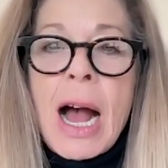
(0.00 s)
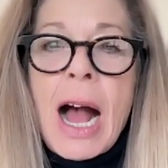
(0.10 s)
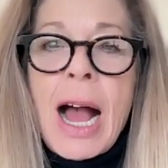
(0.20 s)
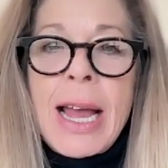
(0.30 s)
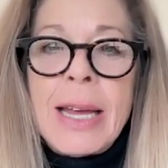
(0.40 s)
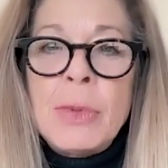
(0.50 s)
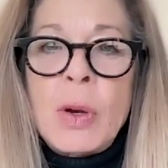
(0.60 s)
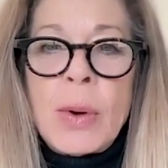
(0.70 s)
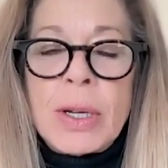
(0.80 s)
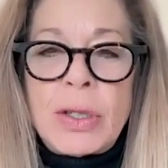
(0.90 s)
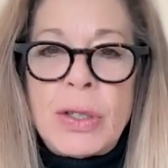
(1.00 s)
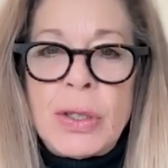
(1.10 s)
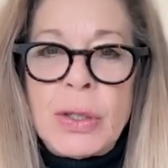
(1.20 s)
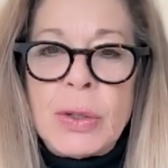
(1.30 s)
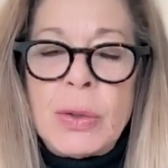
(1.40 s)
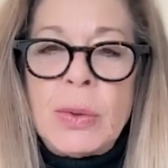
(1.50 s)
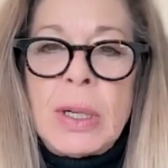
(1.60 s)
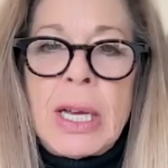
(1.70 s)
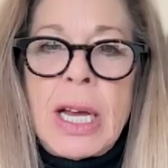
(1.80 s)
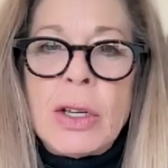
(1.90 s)
I am going to do
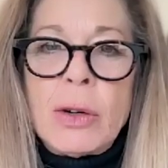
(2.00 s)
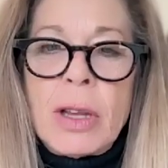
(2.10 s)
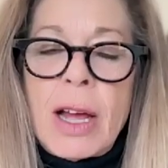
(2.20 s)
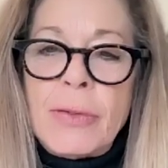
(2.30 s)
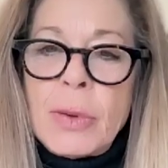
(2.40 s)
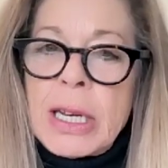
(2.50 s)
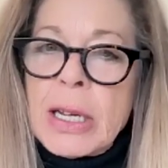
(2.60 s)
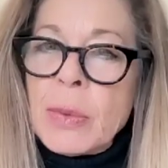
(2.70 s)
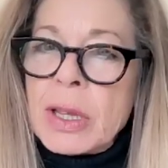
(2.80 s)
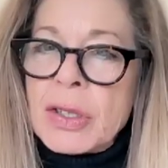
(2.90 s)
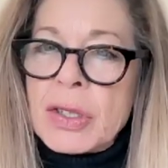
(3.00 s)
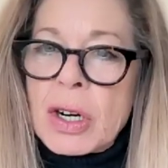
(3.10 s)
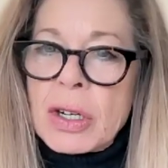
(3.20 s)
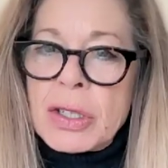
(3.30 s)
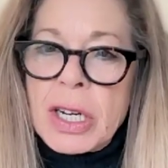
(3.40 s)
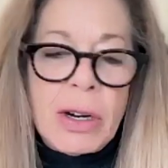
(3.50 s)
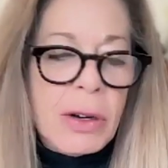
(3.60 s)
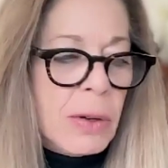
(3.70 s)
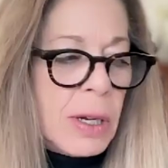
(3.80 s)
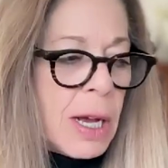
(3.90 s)
your love reading with the Star
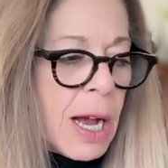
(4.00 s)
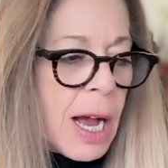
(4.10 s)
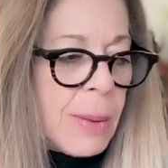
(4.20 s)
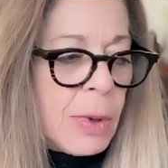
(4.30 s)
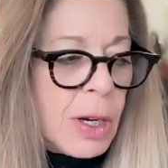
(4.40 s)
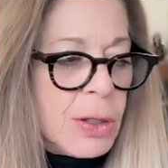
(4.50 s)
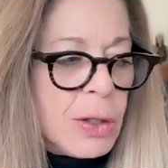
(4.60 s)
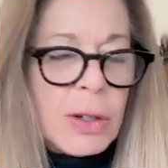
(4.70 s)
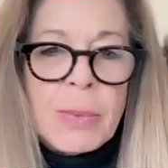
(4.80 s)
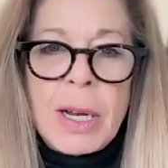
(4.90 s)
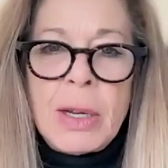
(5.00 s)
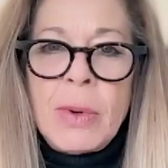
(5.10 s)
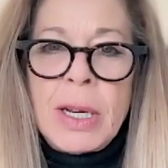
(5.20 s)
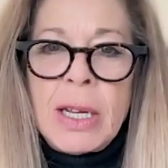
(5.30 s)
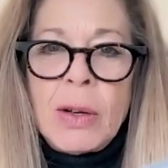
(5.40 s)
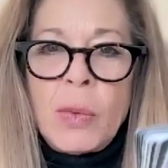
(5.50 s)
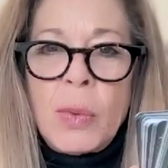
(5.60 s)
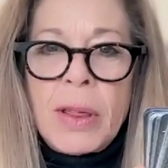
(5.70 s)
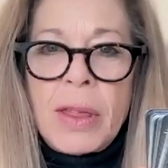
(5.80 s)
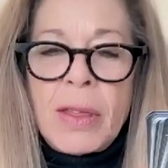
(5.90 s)
Tarot. I'm going to do your money reading
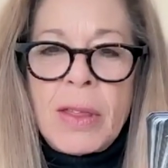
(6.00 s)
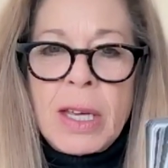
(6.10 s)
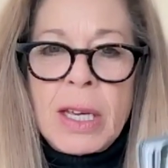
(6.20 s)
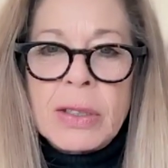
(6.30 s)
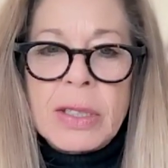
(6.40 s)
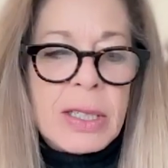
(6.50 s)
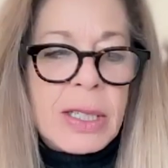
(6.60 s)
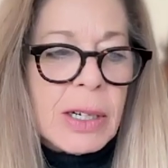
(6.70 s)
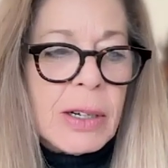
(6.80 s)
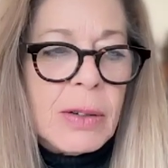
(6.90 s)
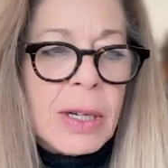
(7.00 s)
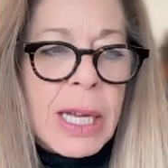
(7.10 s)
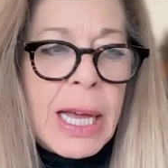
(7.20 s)
with the Gilded Tarot.